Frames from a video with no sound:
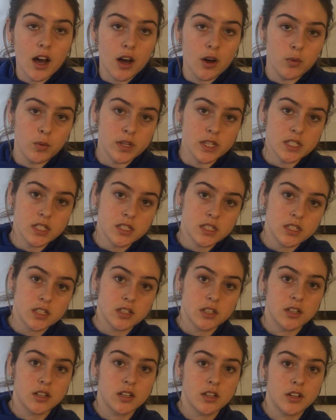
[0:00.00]
which
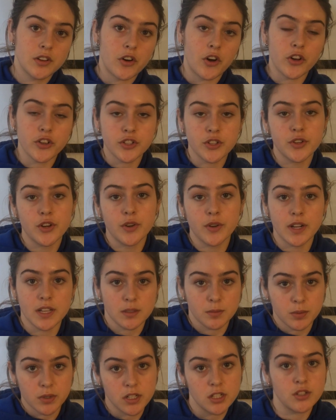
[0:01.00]
also known as
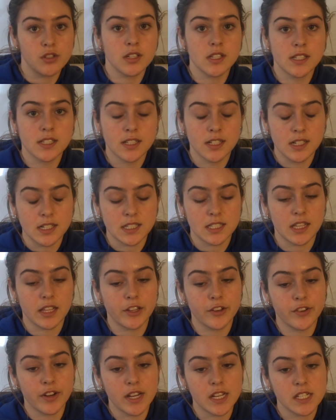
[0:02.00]
produces an
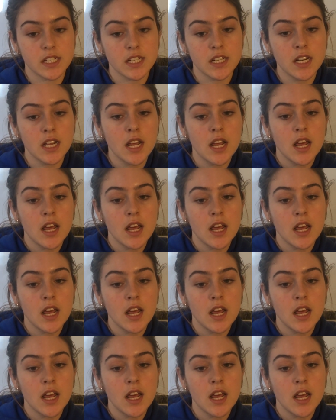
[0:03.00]
acceleration,